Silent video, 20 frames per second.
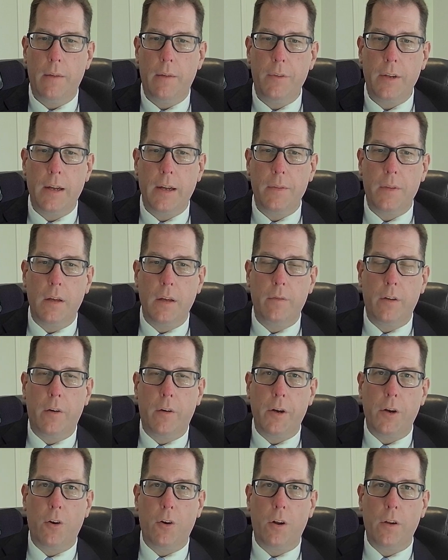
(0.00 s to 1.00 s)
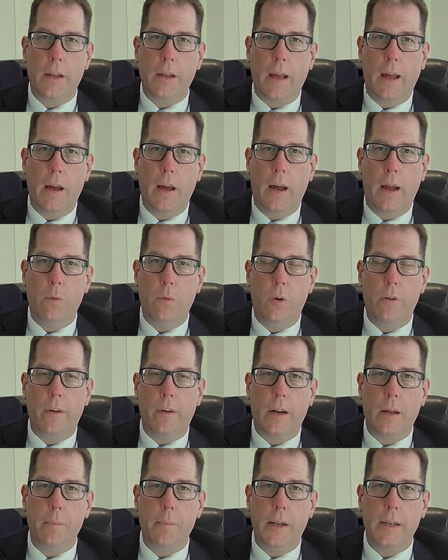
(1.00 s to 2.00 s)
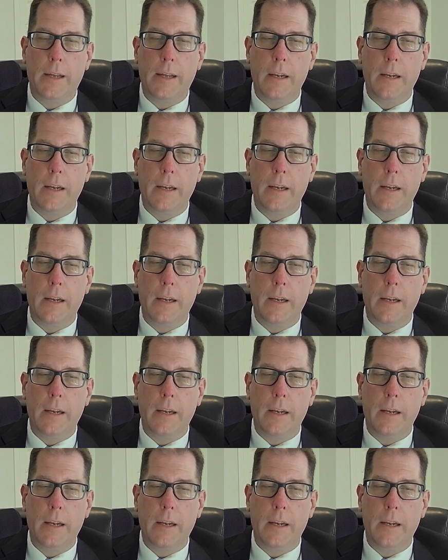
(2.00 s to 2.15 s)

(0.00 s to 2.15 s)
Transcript: have to get there very early. I would recommend